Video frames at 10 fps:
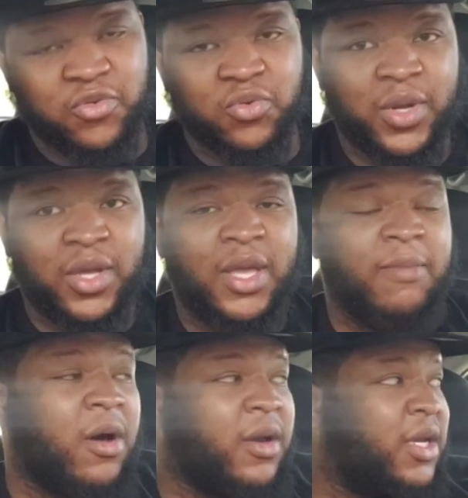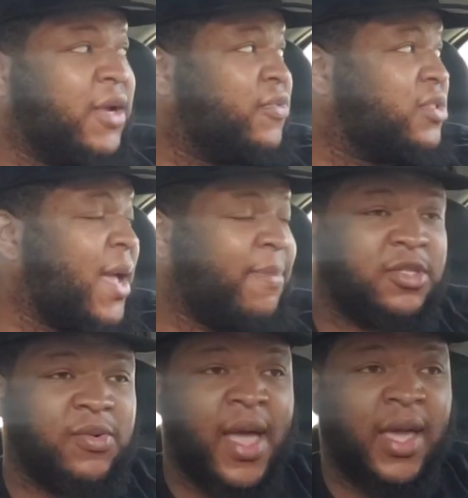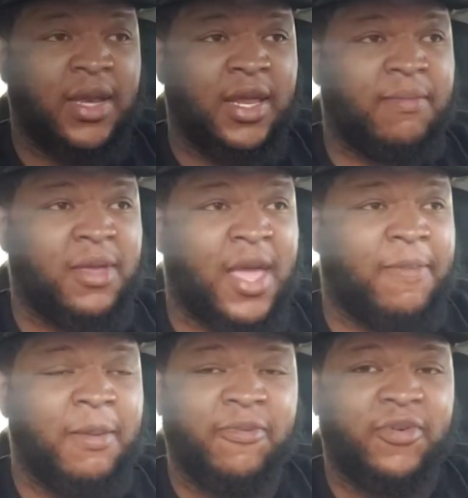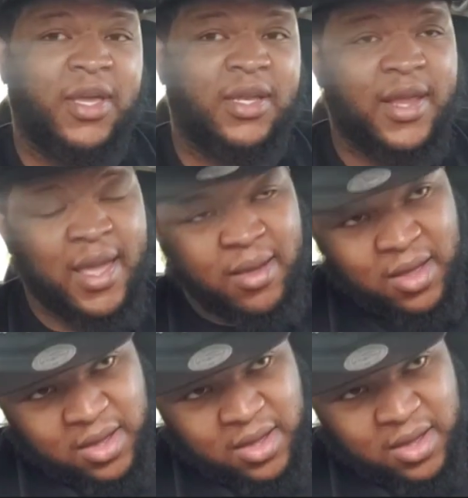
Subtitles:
For real, he brought a different type of swag in the NBA. People forget that.